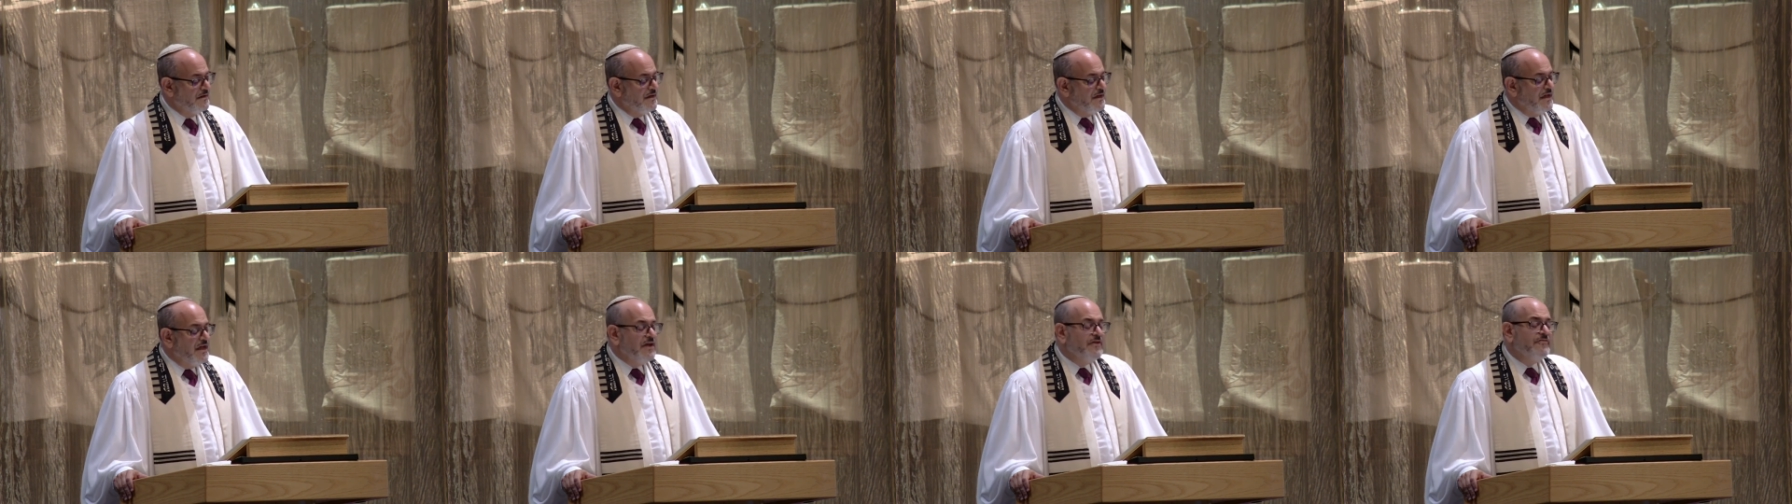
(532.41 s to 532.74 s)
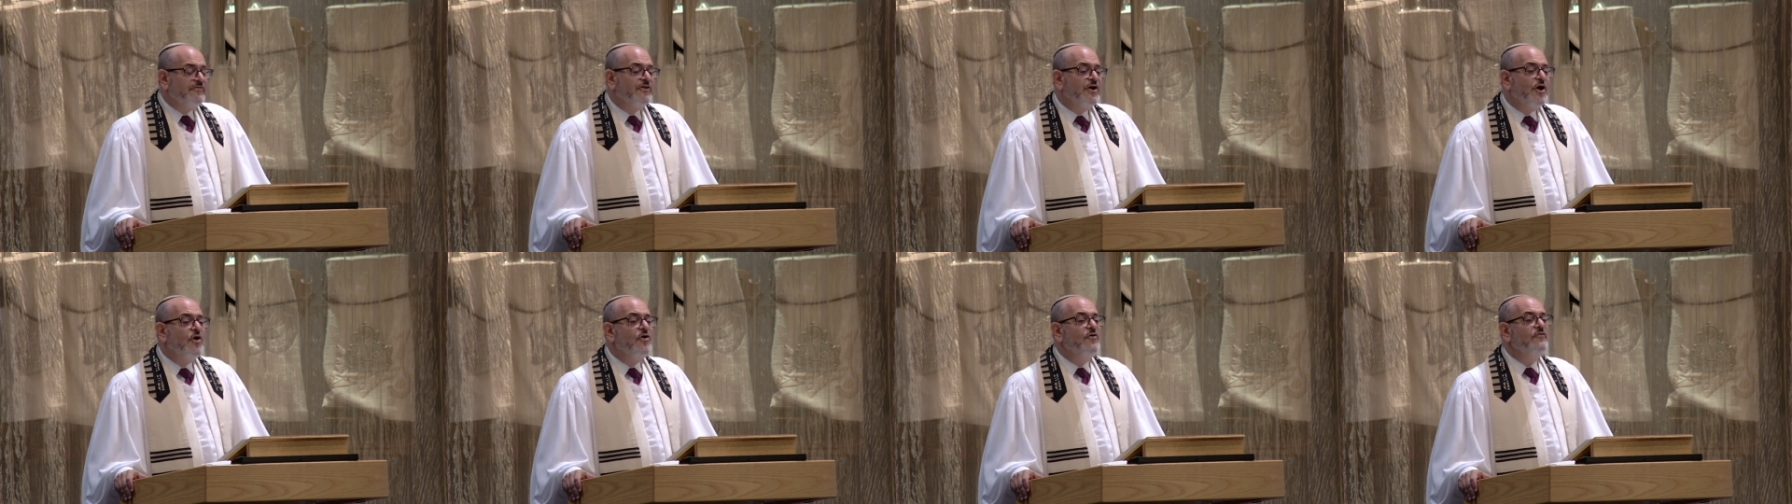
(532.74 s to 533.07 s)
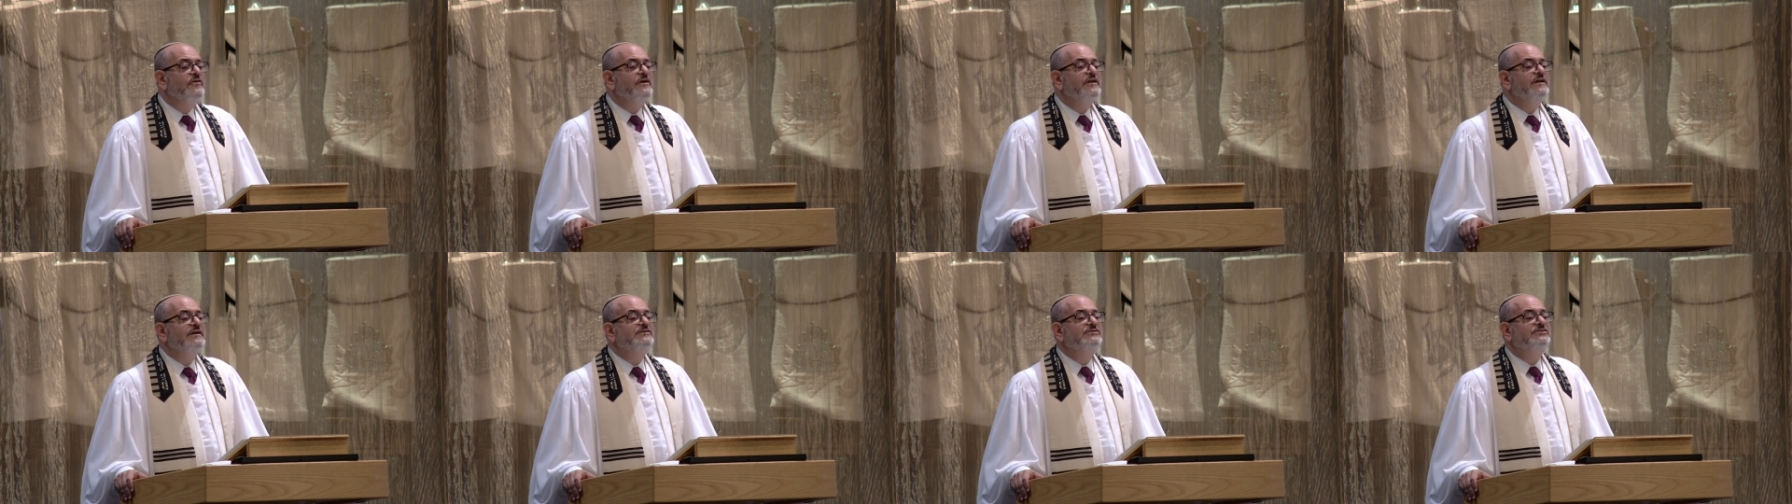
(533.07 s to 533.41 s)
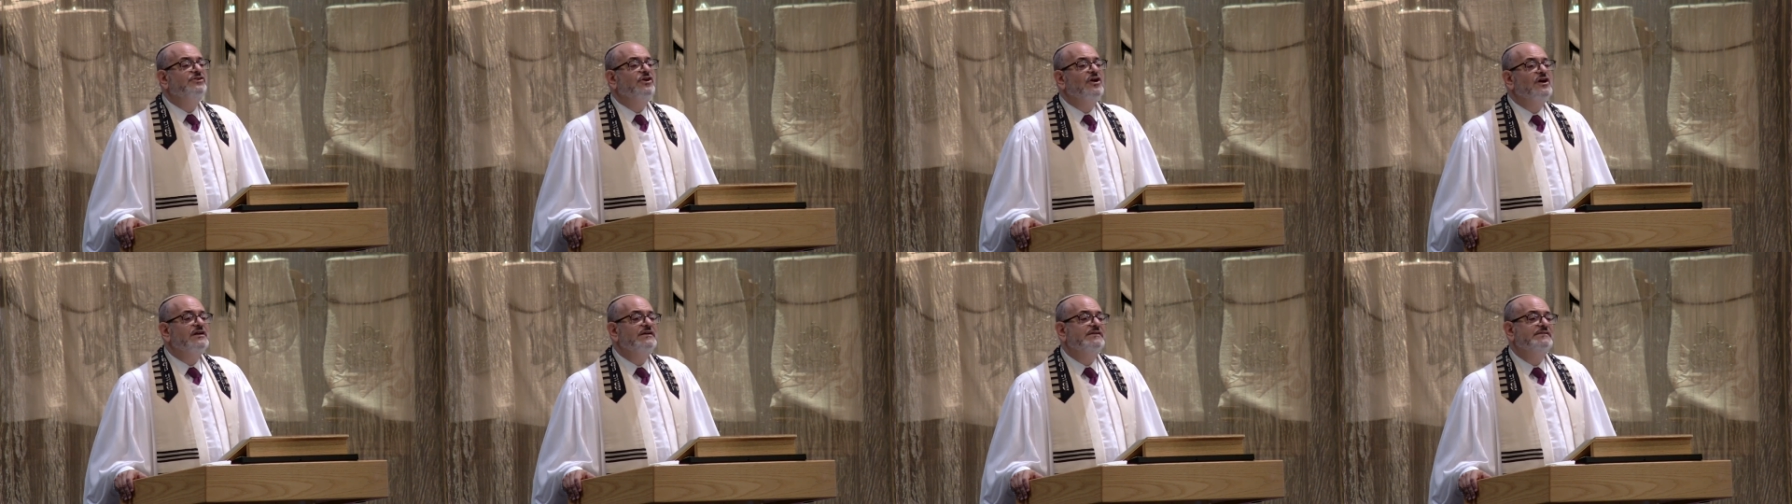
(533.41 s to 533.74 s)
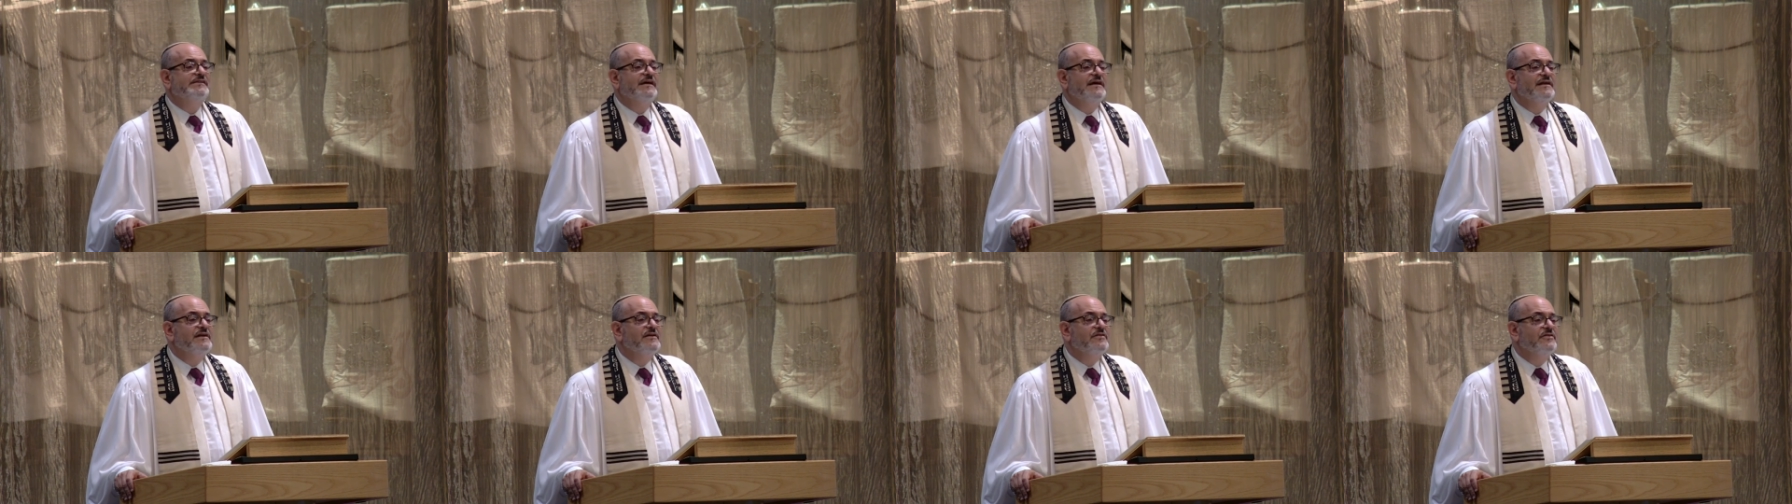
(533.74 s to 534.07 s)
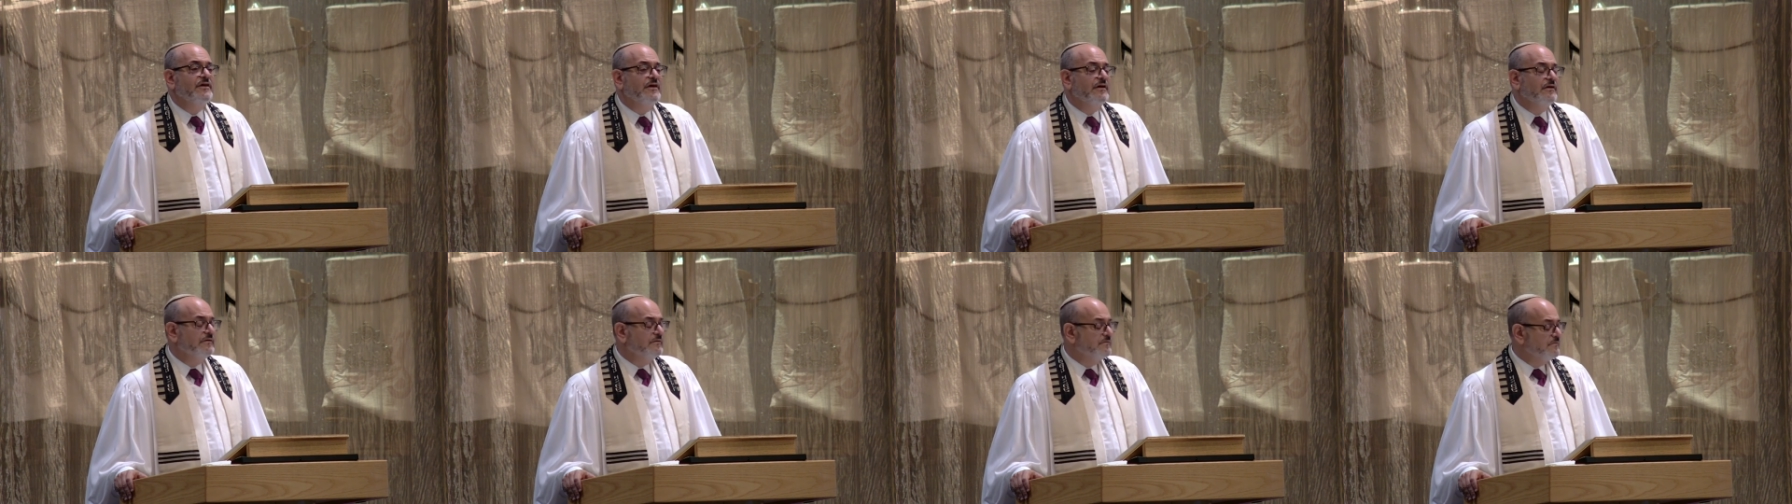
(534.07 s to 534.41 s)
If COVID has taught us
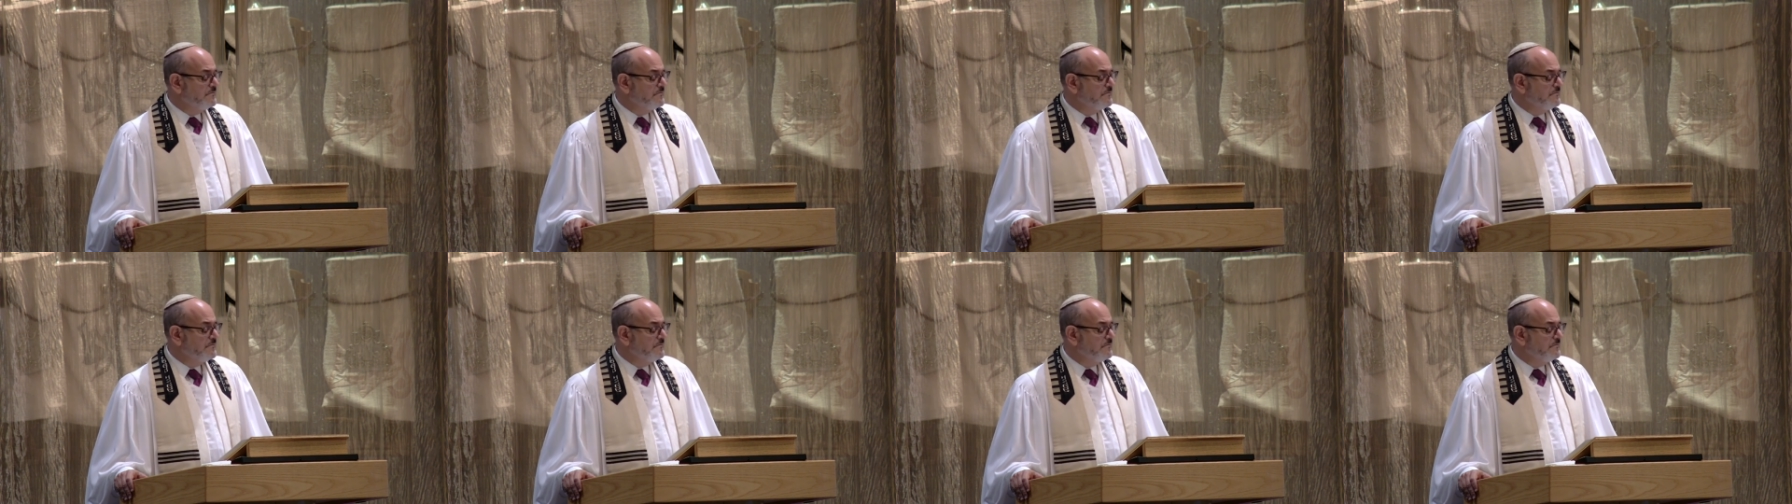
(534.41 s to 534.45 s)
anything,